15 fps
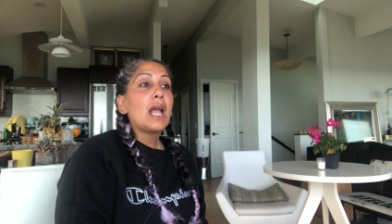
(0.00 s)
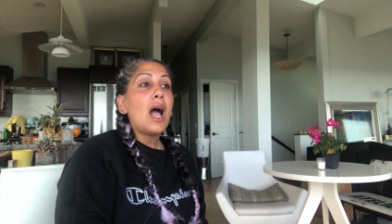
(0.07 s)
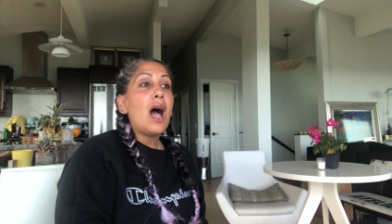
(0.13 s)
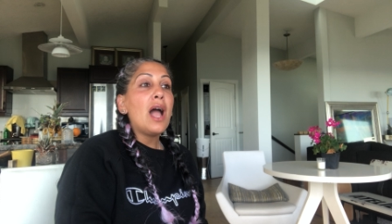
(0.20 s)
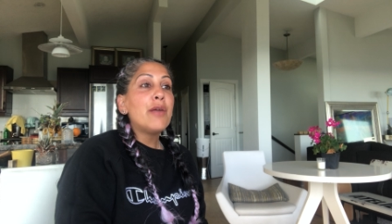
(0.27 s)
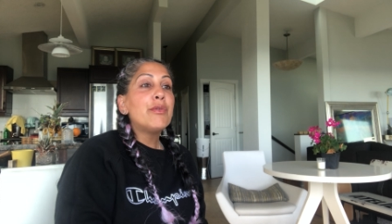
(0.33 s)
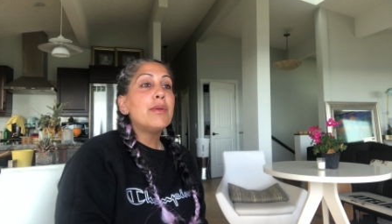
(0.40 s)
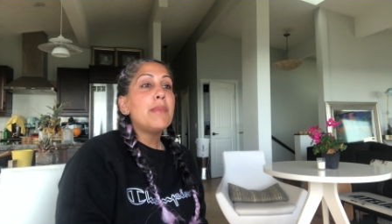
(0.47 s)

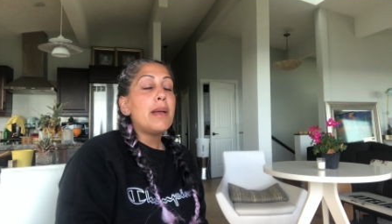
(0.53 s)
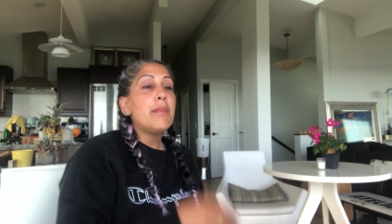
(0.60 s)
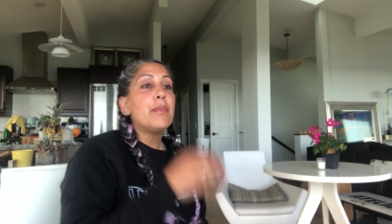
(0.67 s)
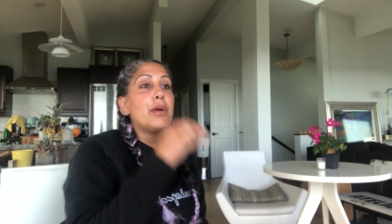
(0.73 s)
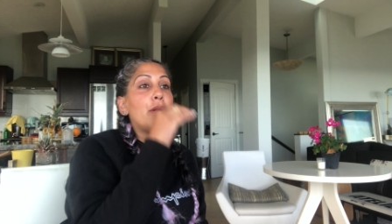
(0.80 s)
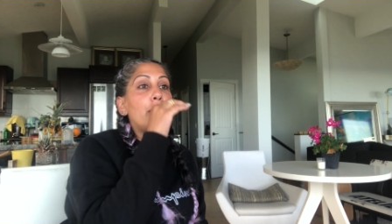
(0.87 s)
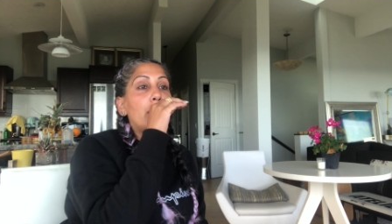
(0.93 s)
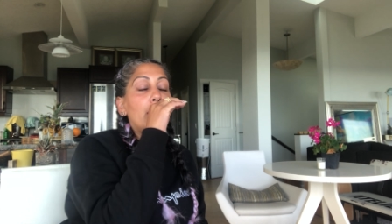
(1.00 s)
I
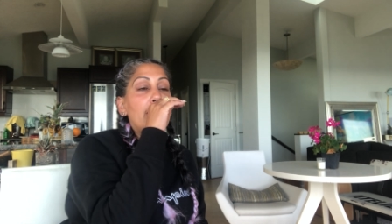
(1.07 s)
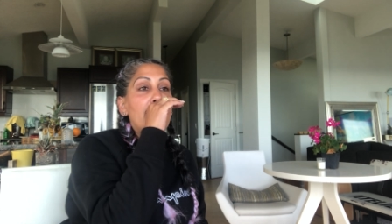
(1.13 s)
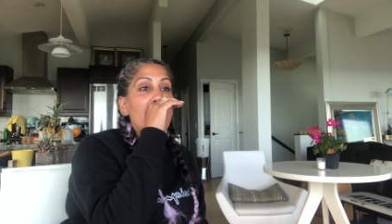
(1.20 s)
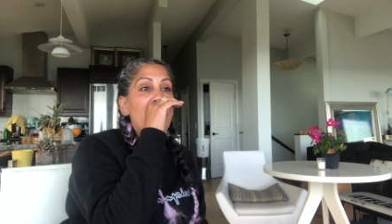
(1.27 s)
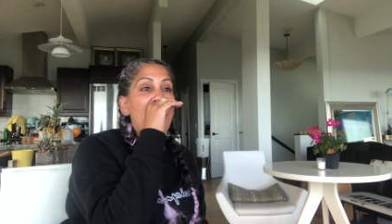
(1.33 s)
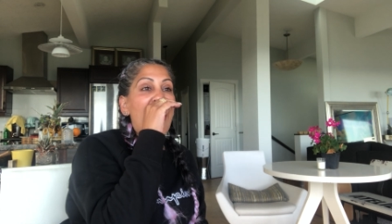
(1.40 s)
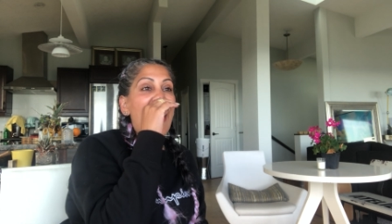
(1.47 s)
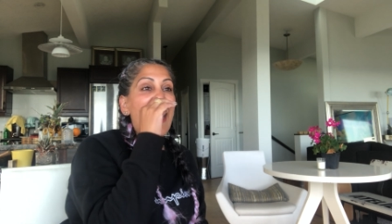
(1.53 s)
remember
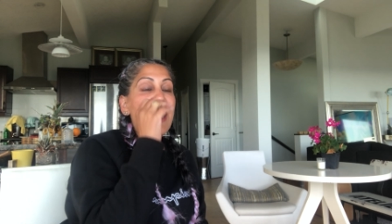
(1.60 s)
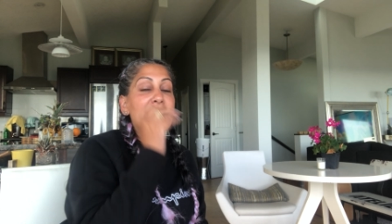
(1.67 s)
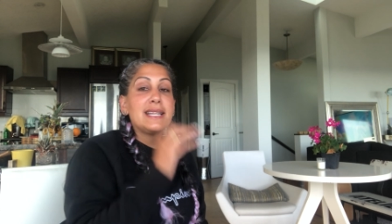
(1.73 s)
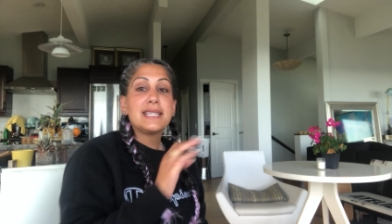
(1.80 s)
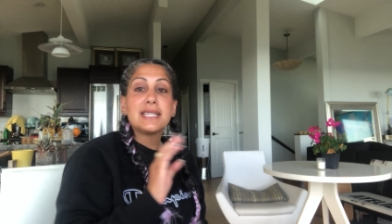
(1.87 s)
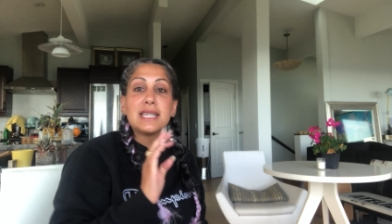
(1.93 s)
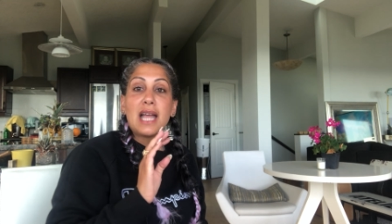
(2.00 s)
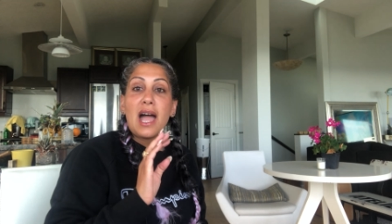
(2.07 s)

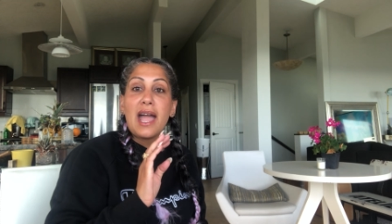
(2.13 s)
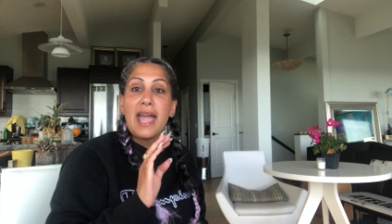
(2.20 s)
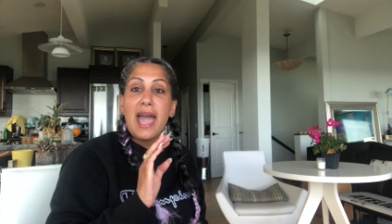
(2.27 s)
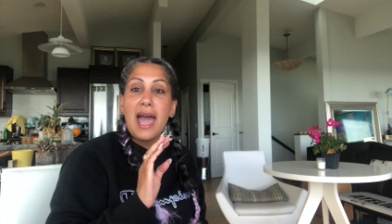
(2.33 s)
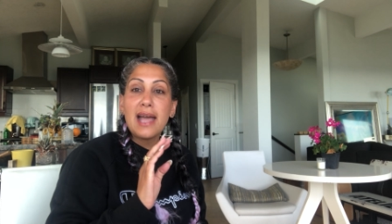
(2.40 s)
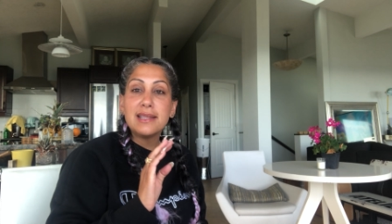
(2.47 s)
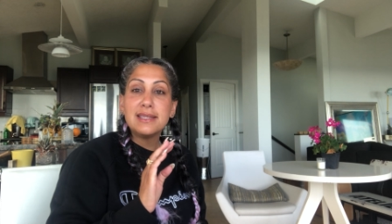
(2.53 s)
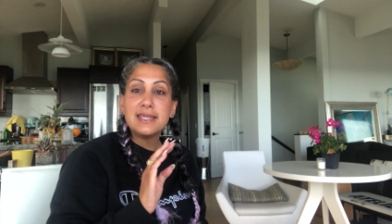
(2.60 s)
that I
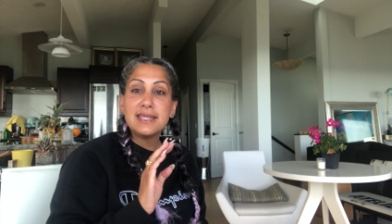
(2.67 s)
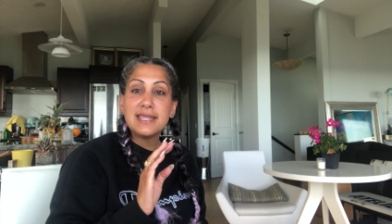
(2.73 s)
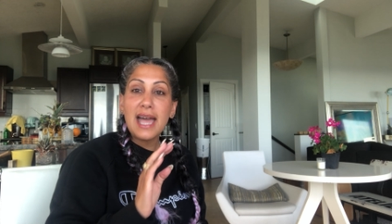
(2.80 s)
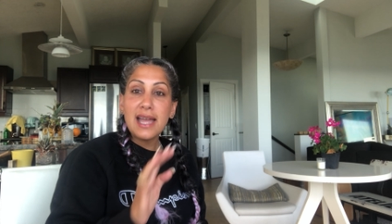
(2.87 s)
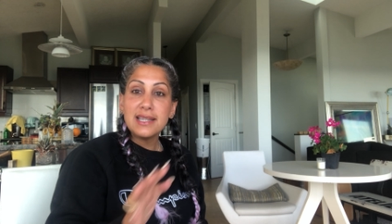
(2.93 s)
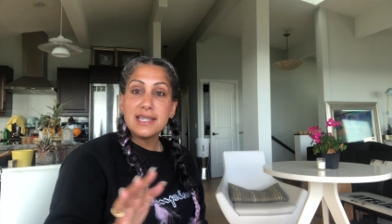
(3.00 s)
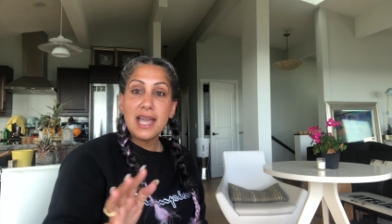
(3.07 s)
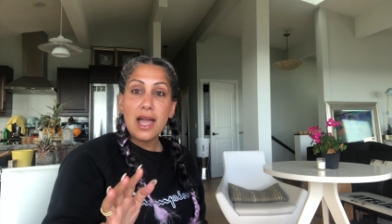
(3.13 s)
had
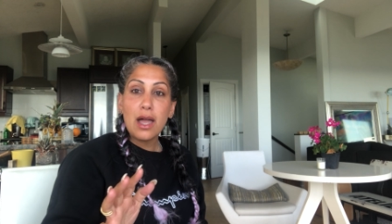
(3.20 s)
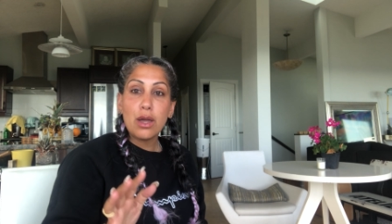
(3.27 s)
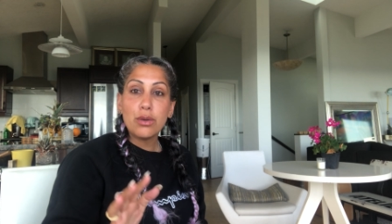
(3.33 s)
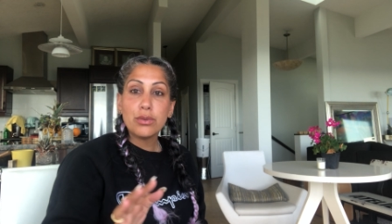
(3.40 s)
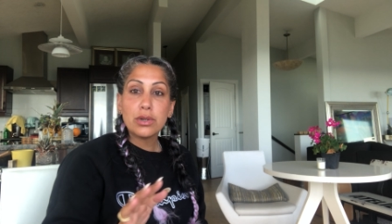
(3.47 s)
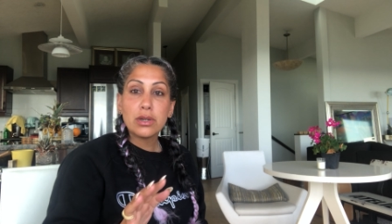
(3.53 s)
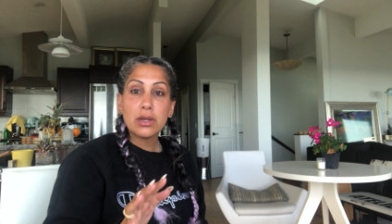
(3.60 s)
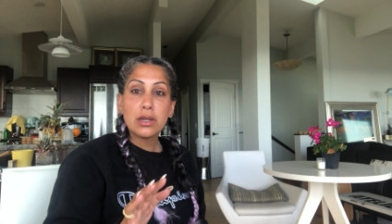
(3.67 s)
sat
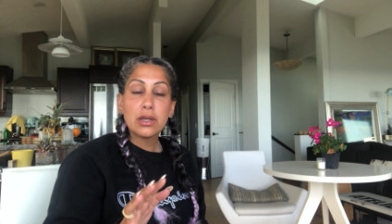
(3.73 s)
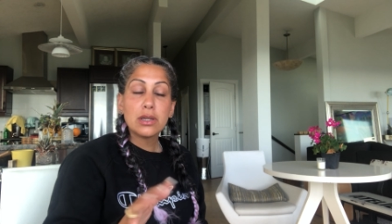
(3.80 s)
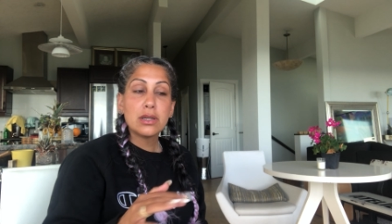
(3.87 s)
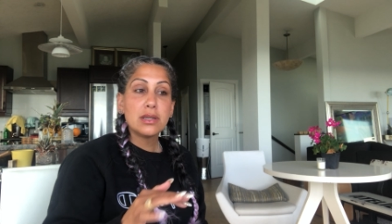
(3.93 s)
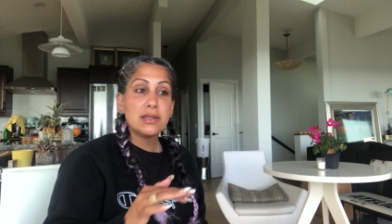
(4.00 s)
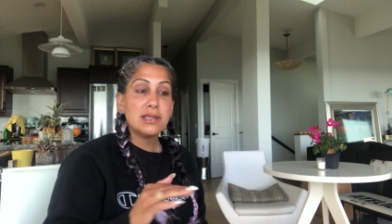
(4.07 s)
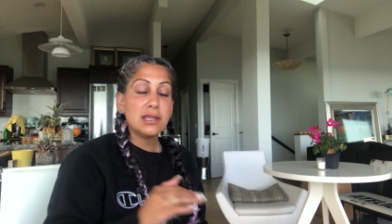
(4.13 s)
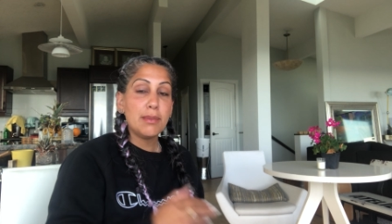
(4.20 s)
down
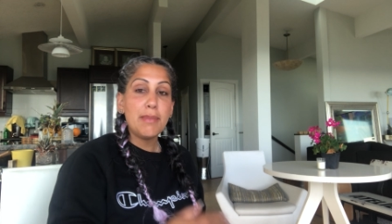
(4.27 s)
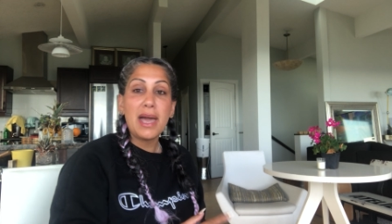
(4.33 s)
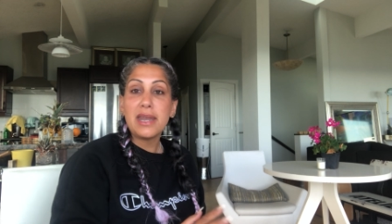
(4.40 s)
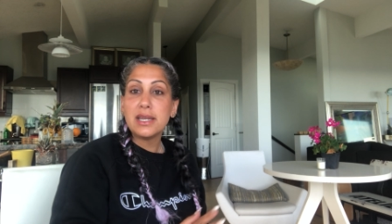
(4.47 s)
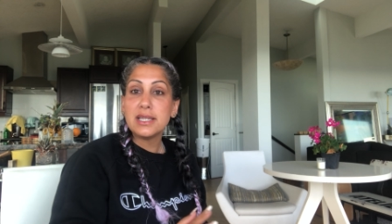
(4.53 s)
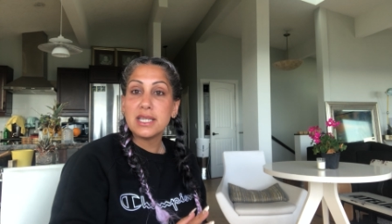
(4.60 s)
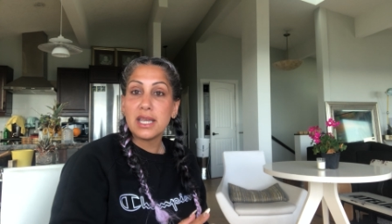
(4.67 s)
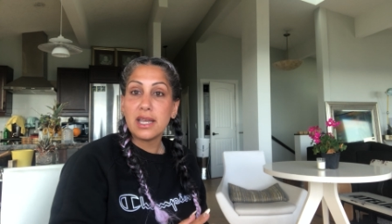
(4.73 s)
to
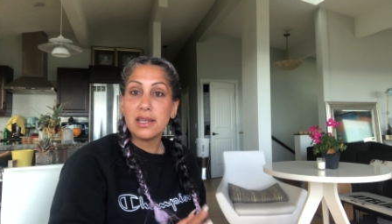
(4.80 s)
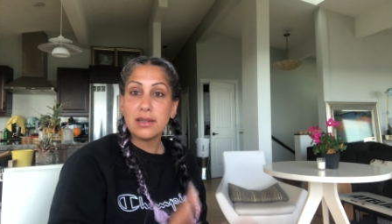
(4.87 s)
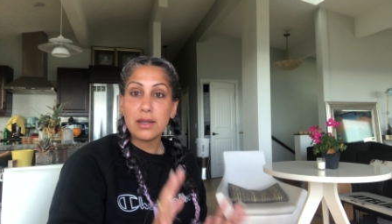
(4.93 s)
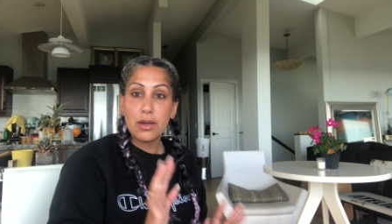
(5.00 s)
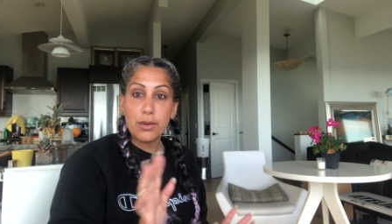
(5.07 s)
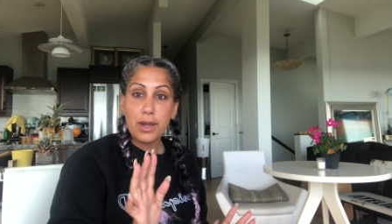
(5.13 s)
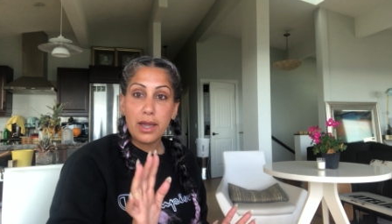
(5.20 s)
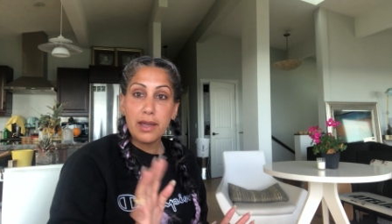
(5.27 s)
meditate,
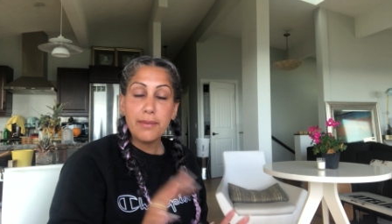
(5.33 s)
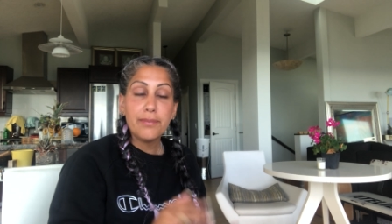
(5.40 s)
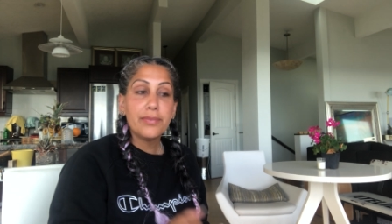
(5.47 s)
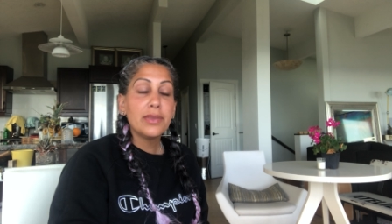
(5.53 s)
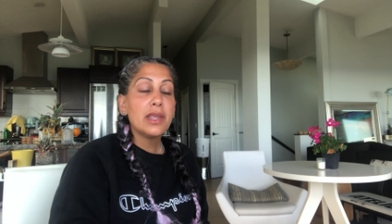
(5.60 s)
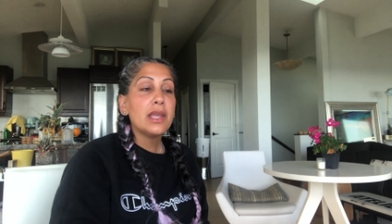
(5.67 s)
okay?